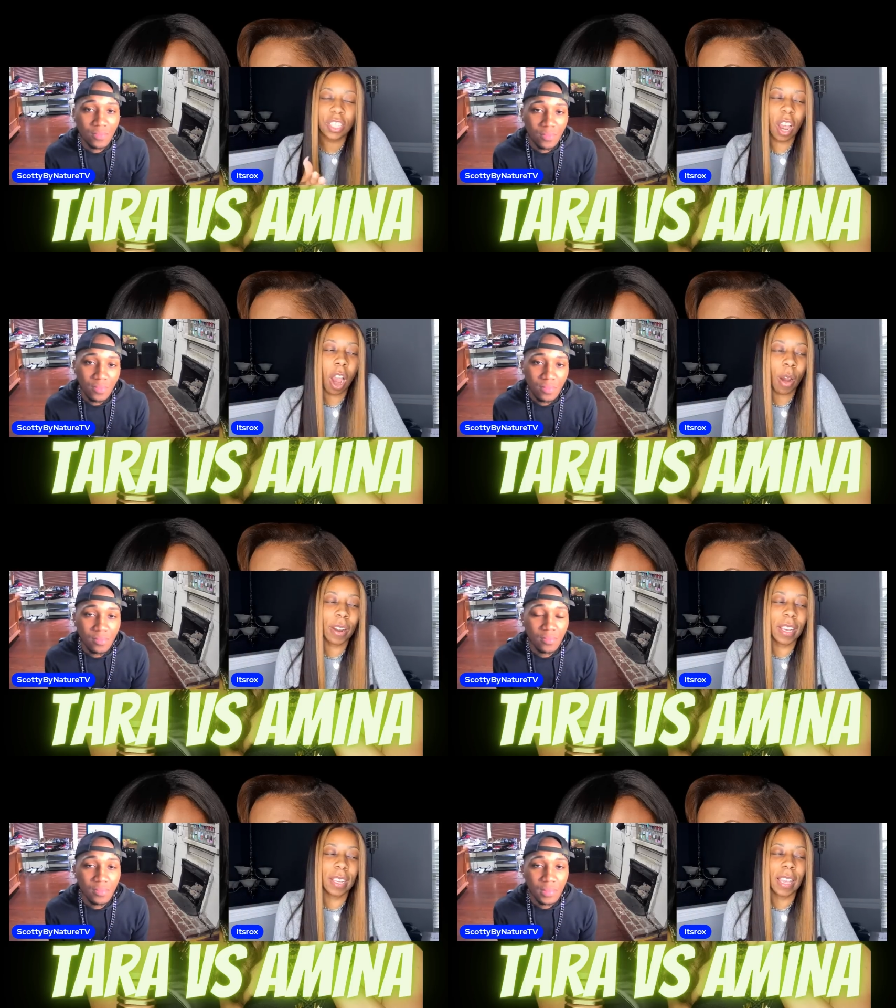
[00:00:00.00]

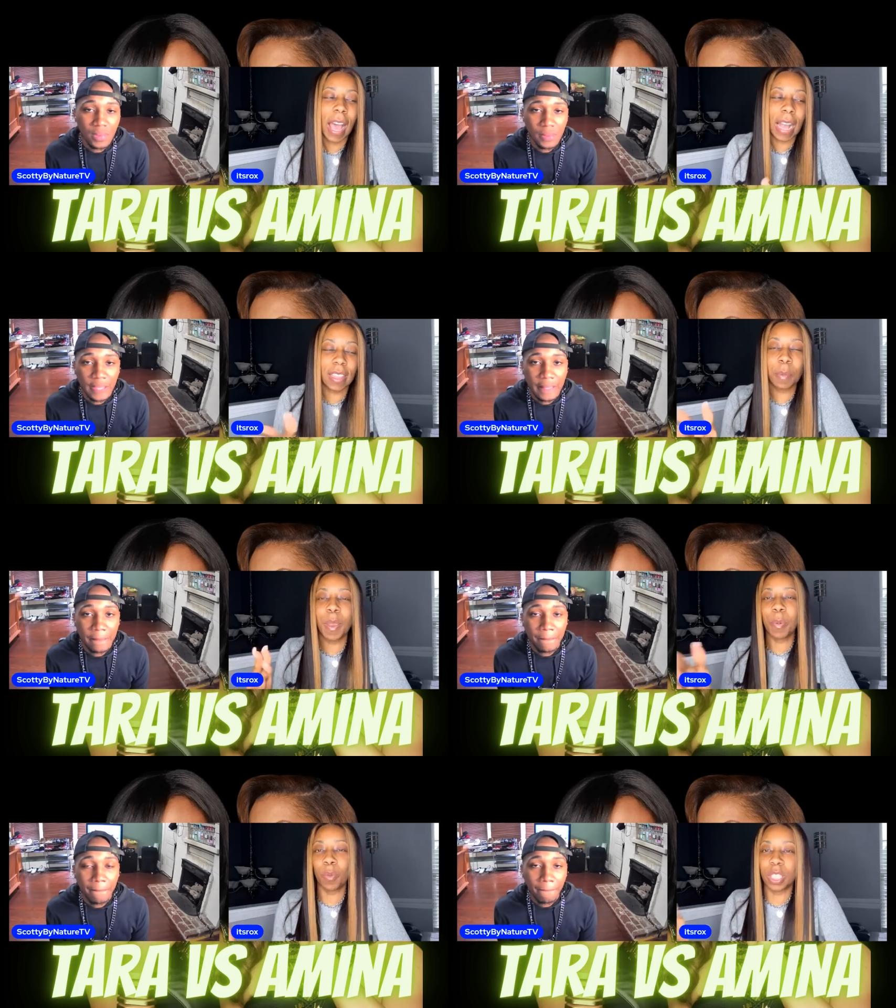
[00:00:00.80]
Speaker 1: Tara, I think
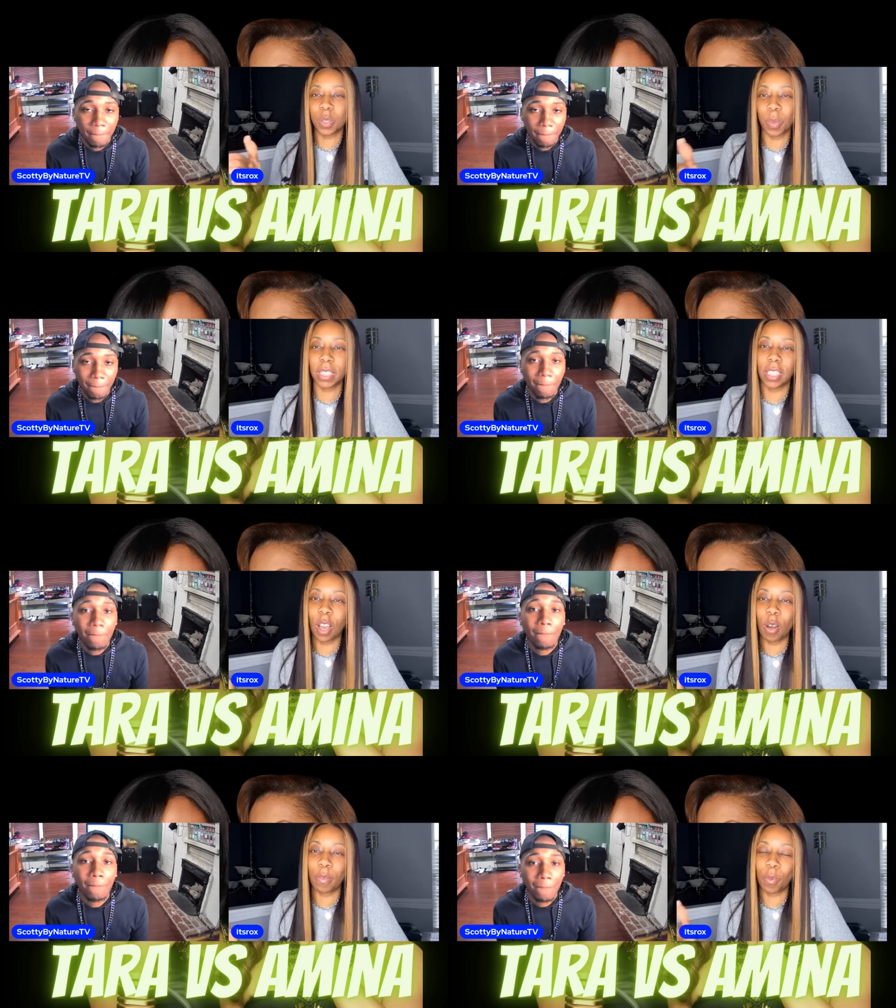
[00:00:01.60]
people were switching
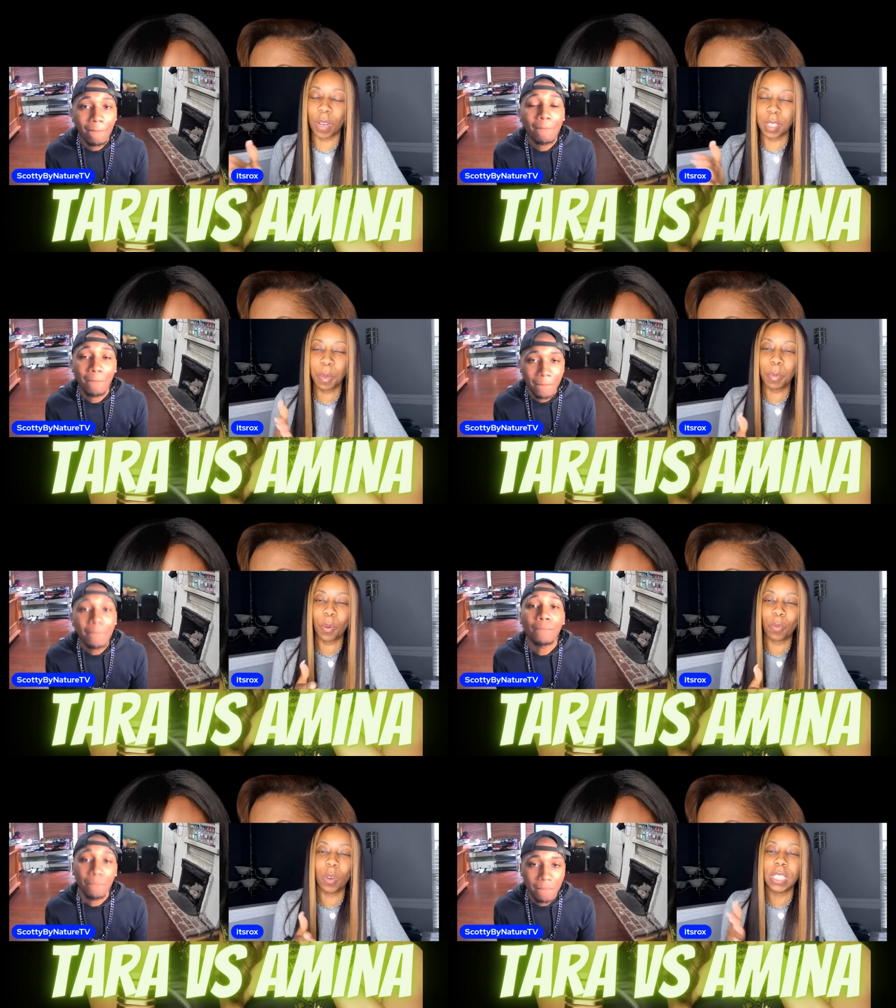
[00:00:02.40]
over once
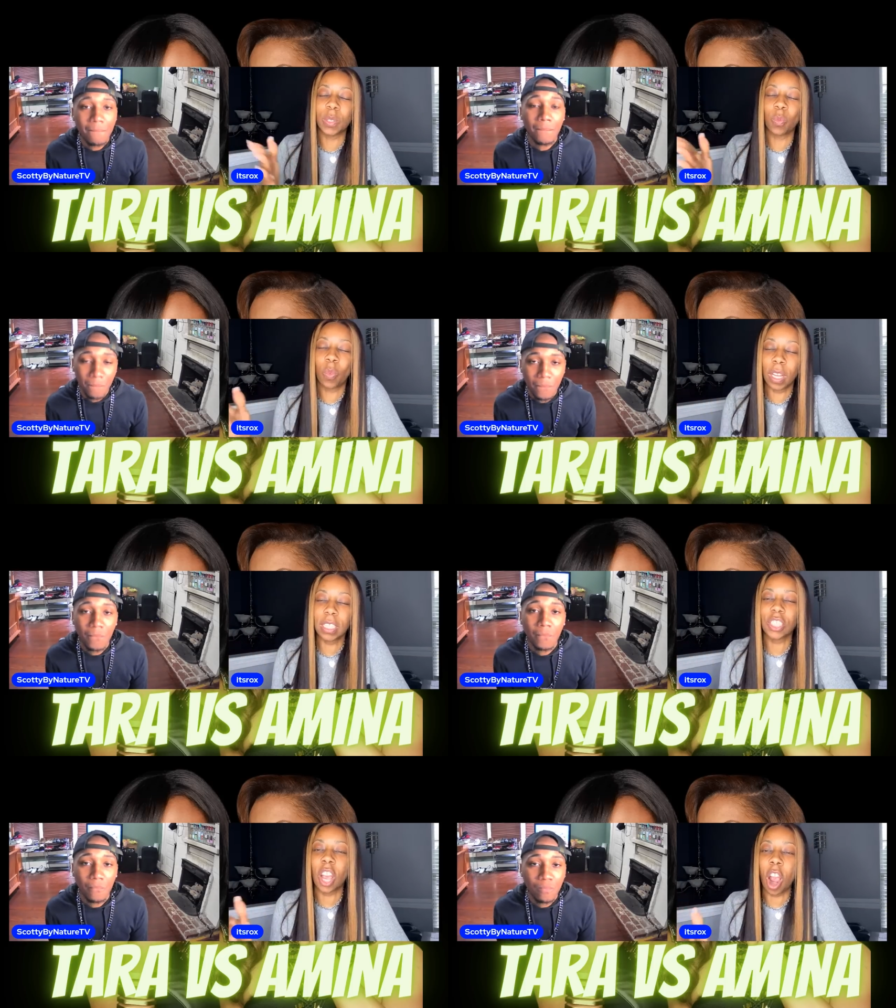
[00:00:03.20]
people once once
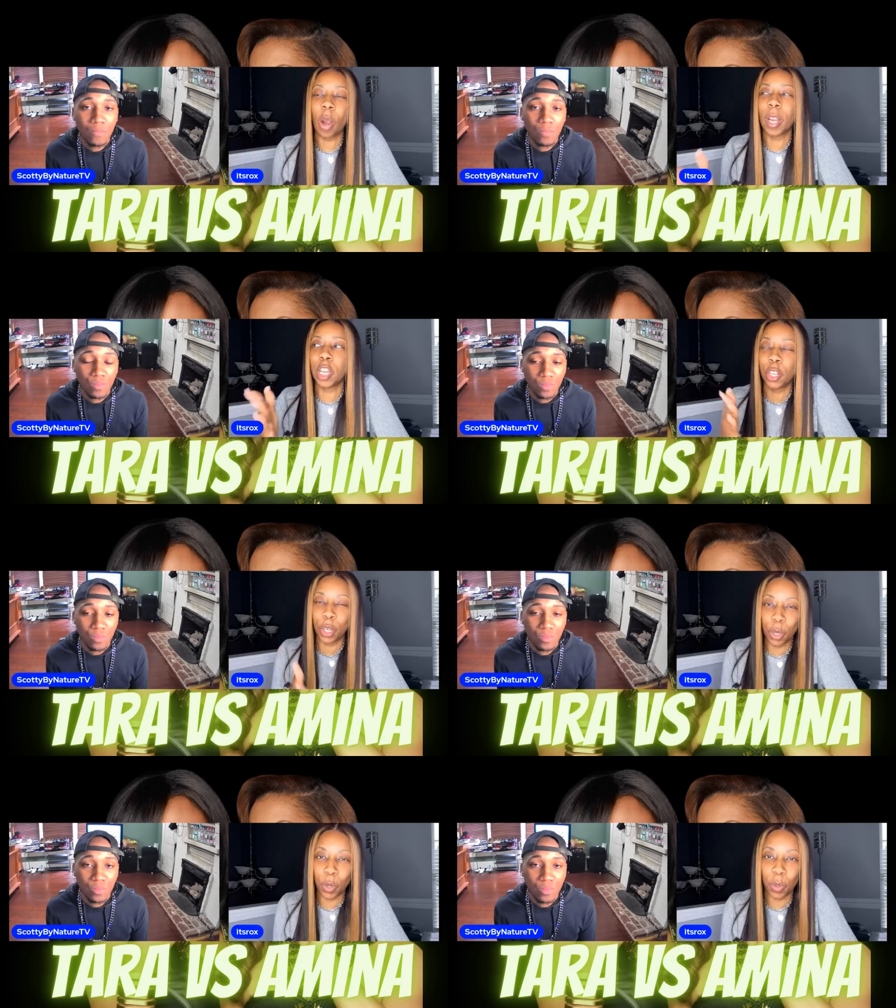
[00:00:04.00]
Tara
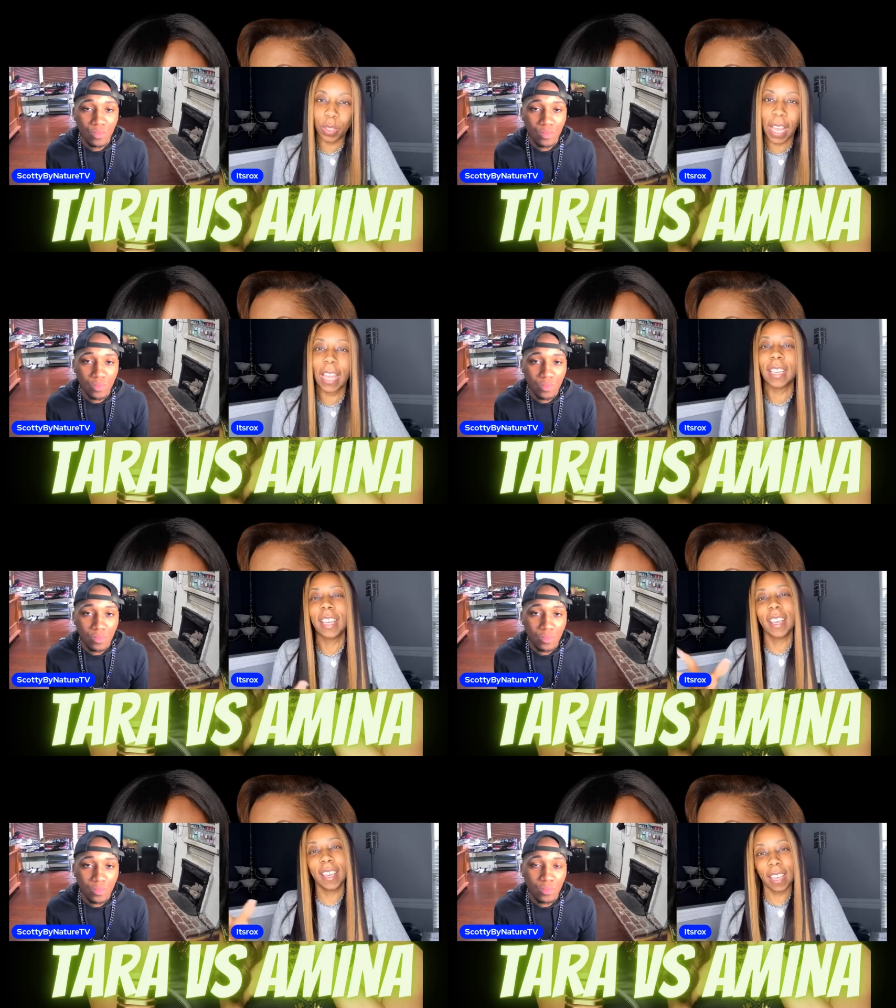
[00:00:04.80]
knew that
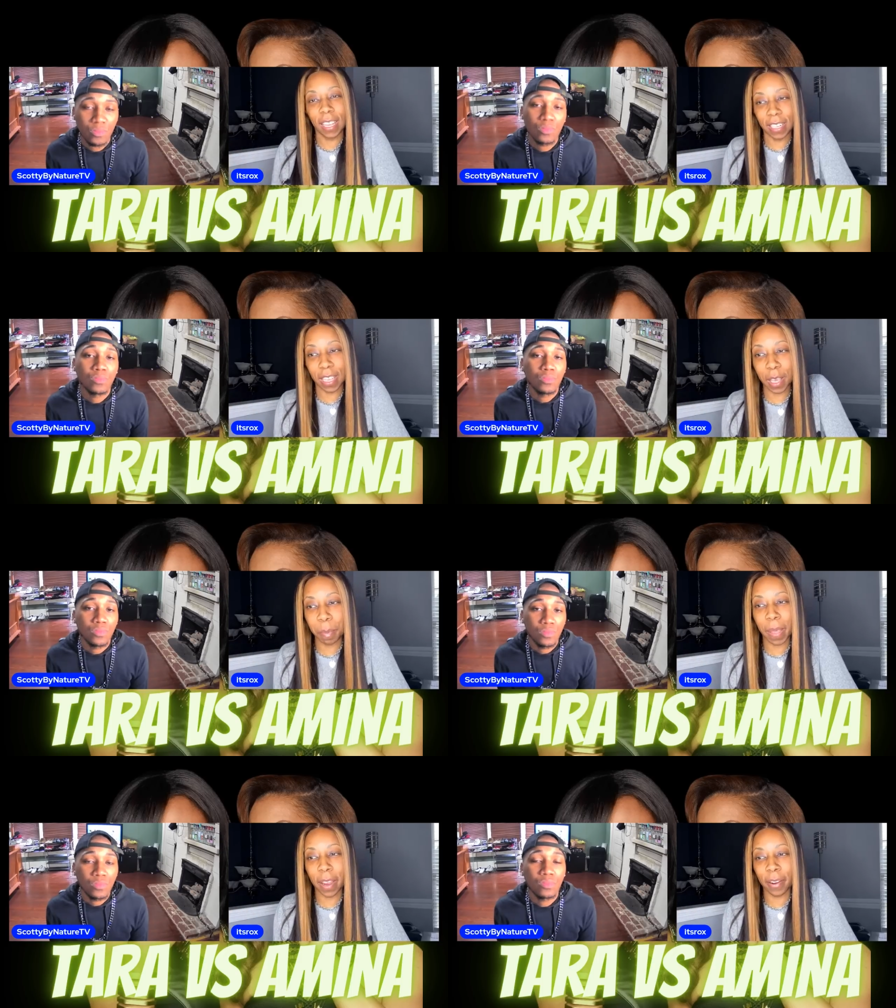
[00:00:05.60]
he did
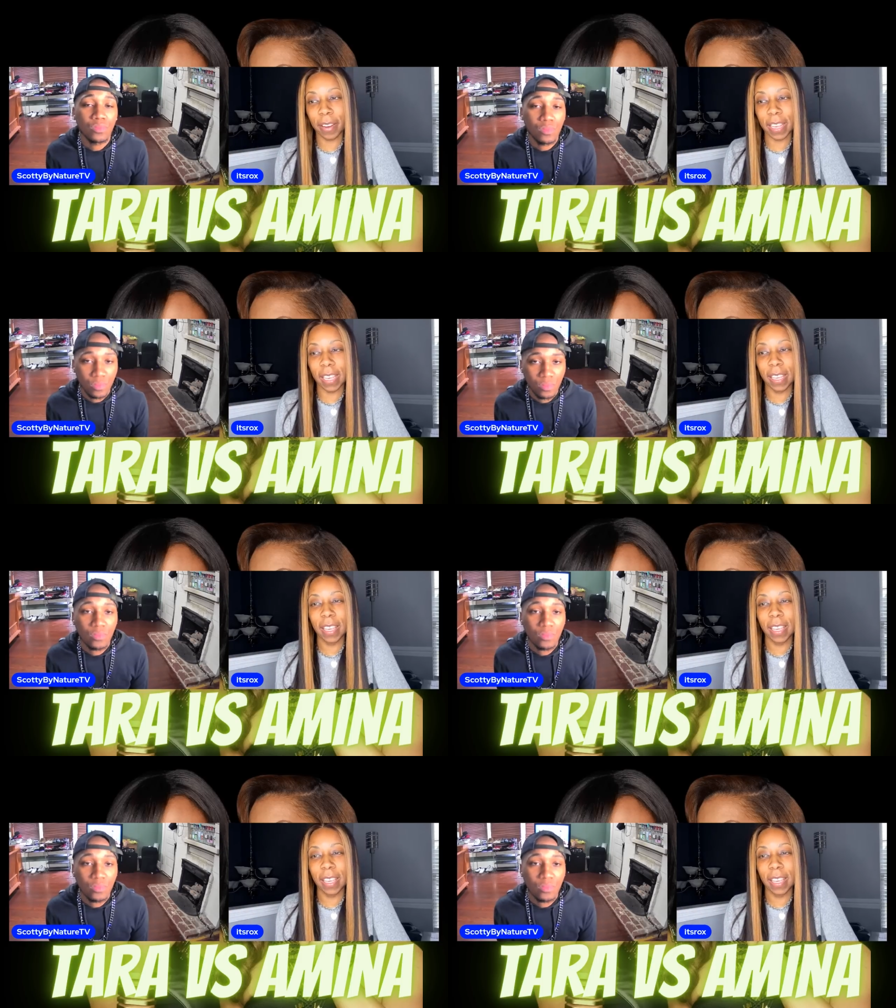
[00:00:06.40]
marry